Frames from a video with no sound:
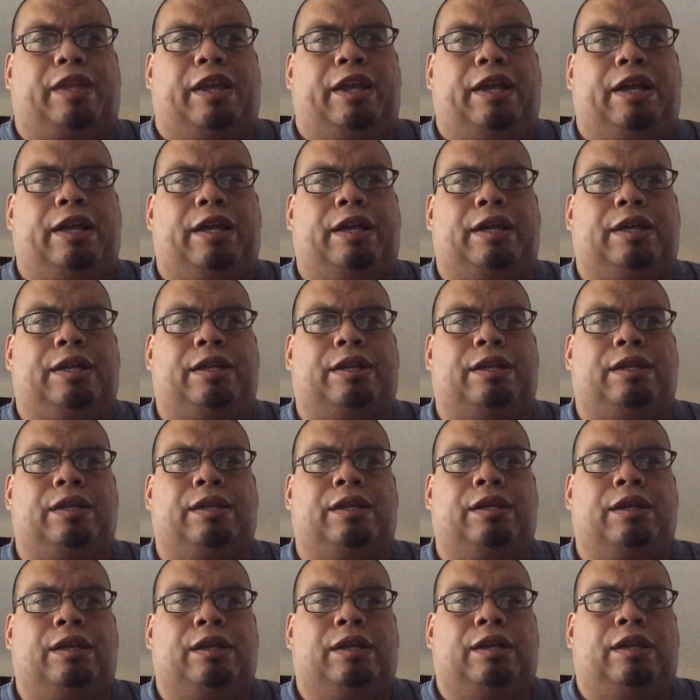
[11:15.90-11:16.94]
And
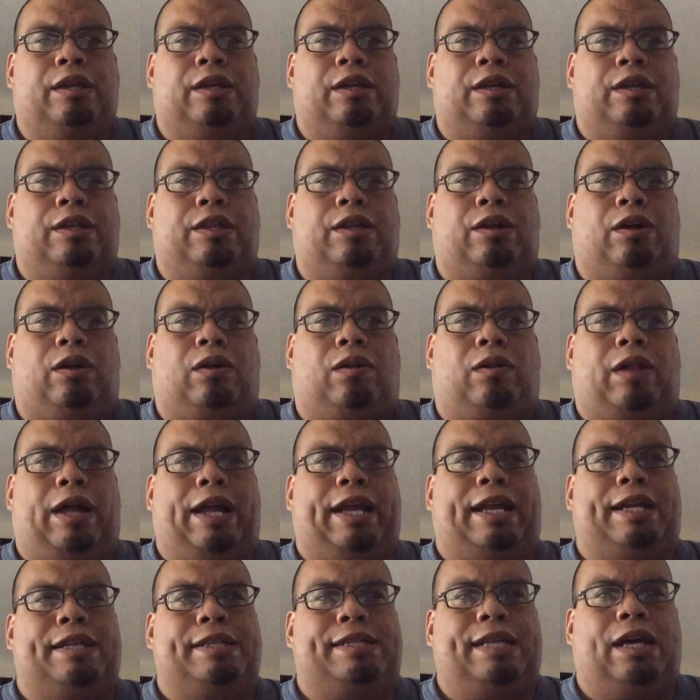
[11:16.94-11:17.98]
all
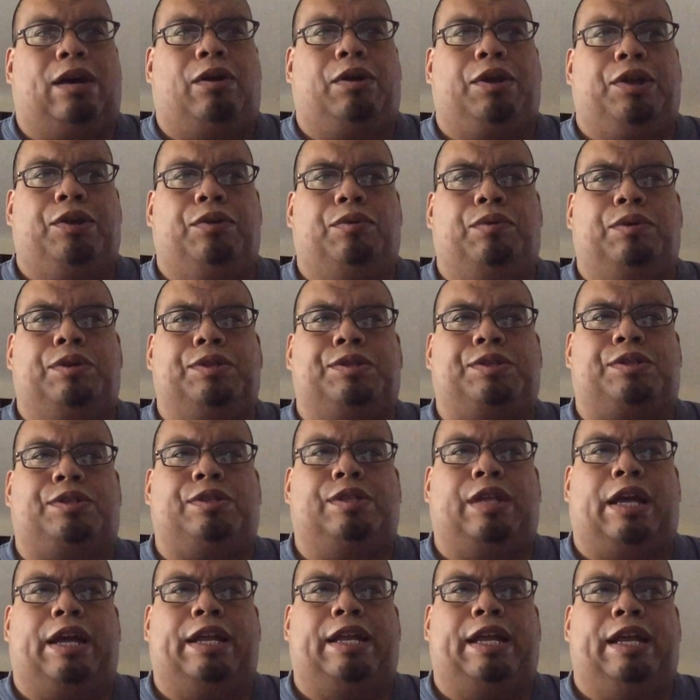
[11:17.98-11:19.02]
I can tell you
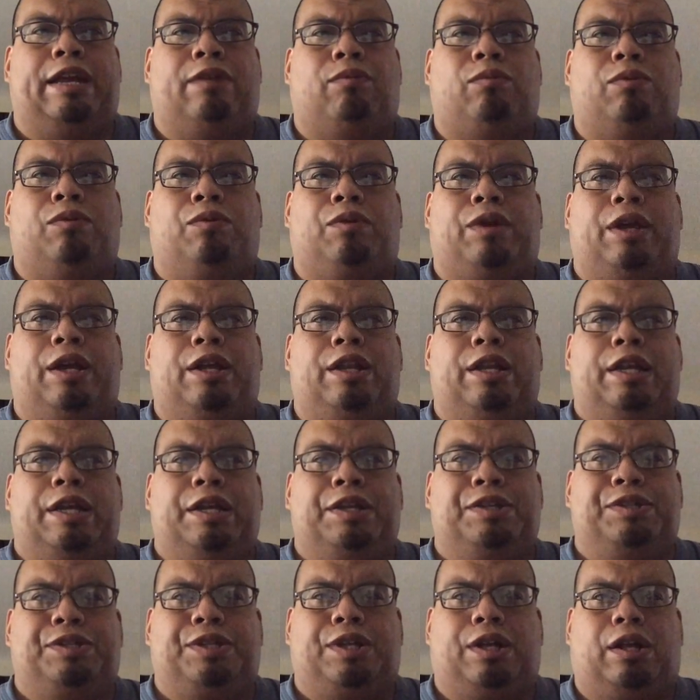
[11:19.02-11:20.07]
is that it will get
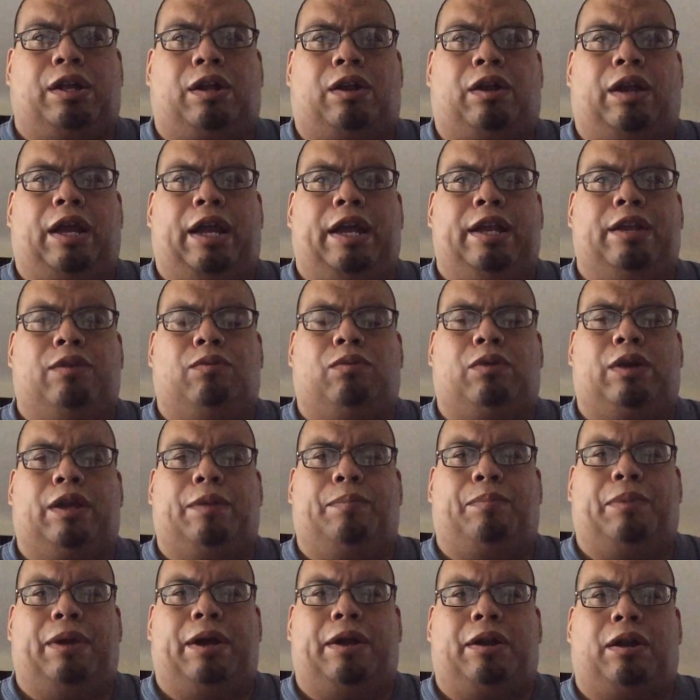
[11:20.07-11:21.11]
easier and it will
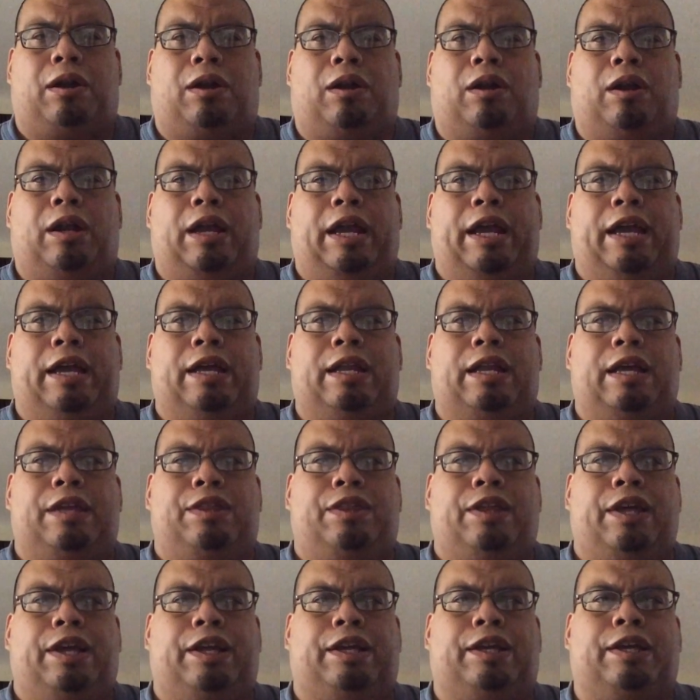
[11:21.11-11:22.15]
get better. And I
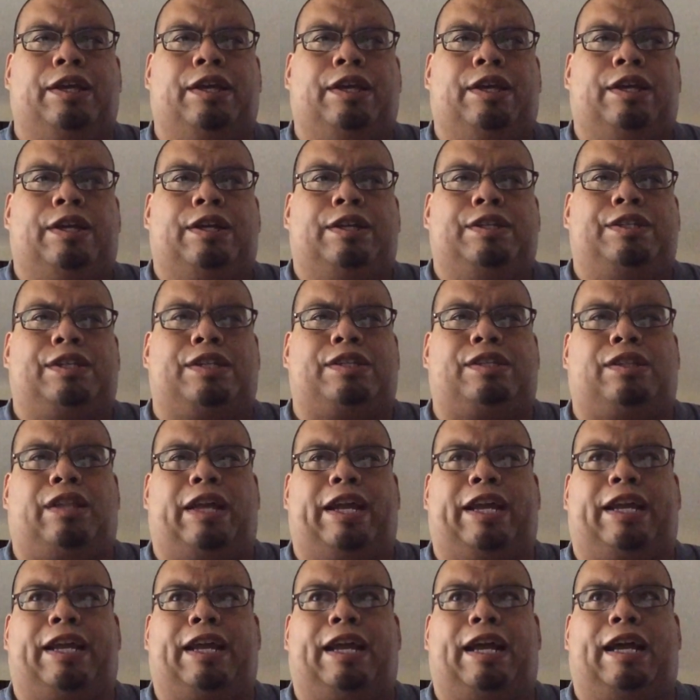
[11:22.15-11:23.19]
think just
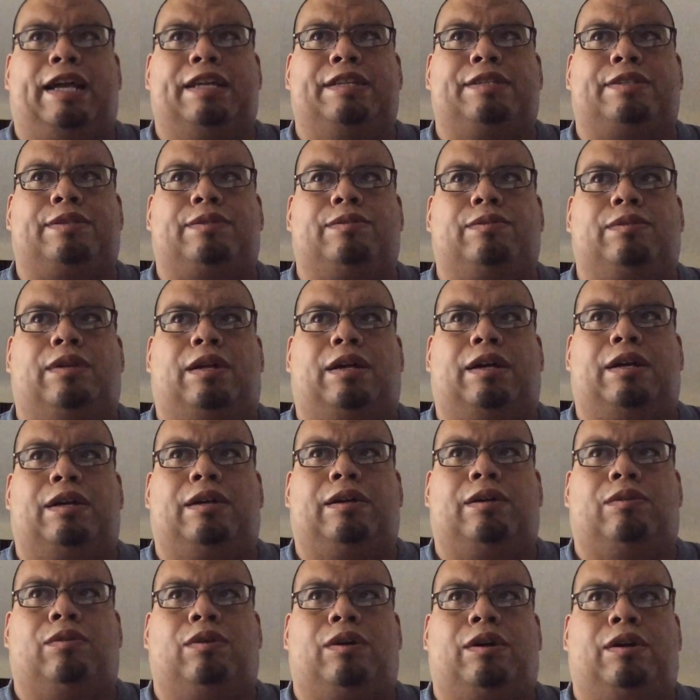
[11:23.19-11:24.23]
like as
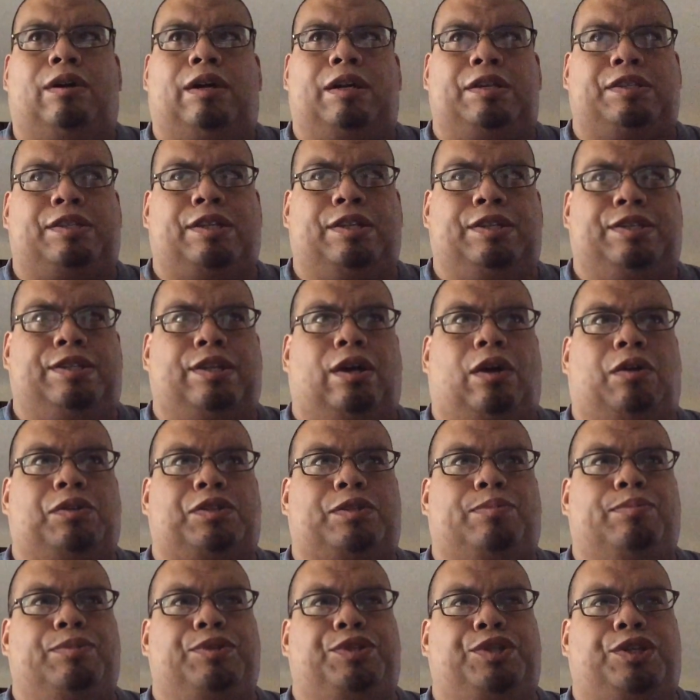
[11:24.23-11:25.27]
us
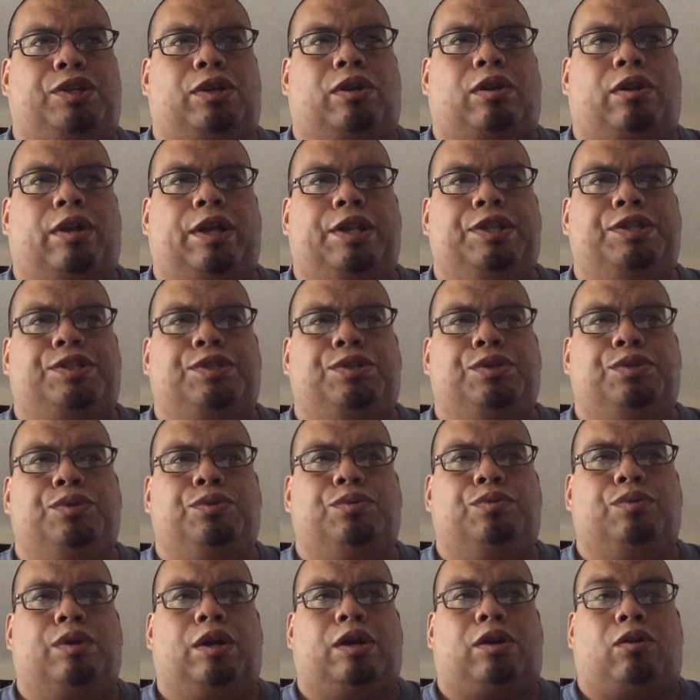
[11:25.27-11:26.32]
adults mature
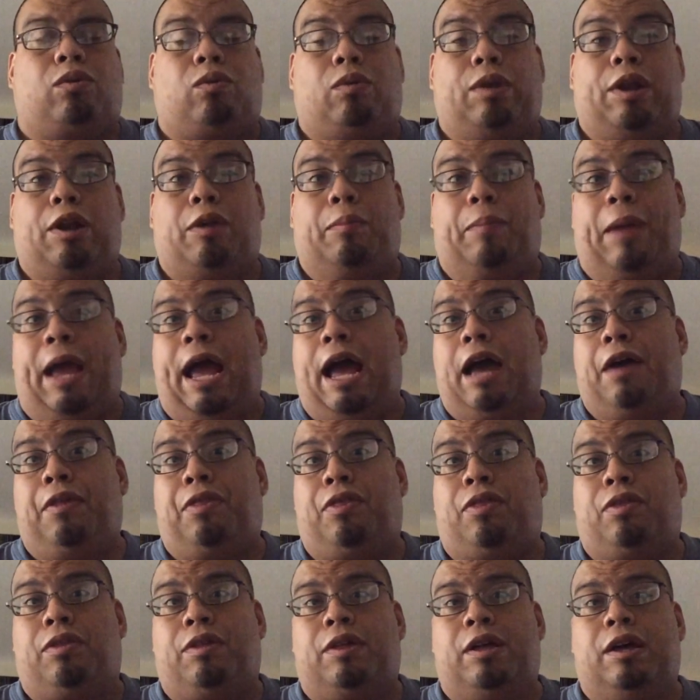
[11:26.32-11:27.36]
into a career
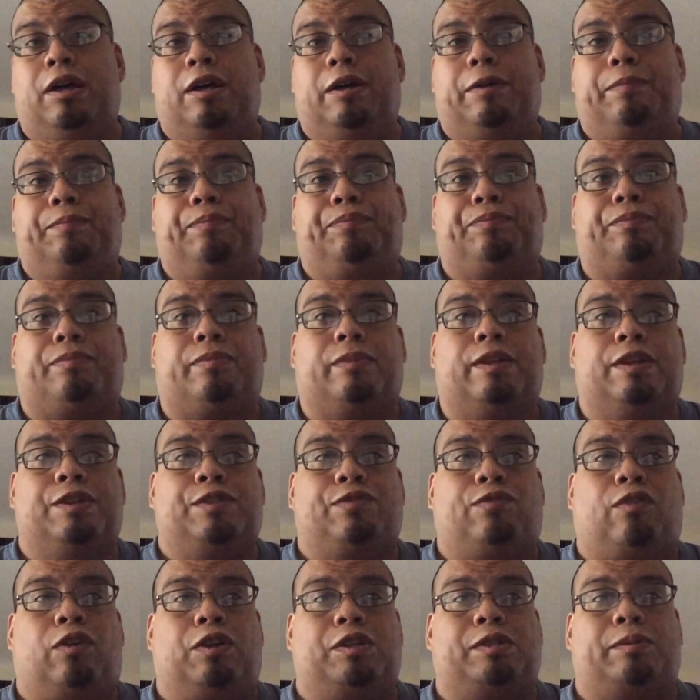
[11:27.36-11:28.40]
path,
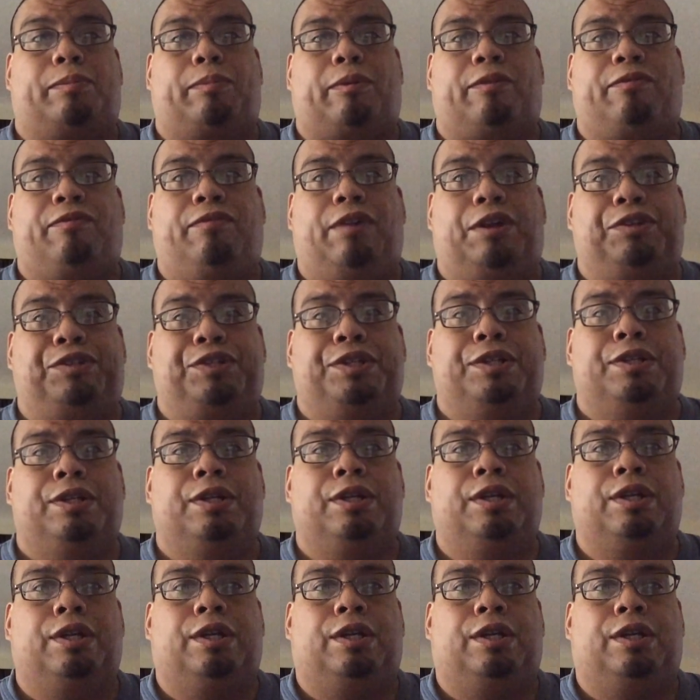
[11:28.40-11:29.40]
as far as your profession,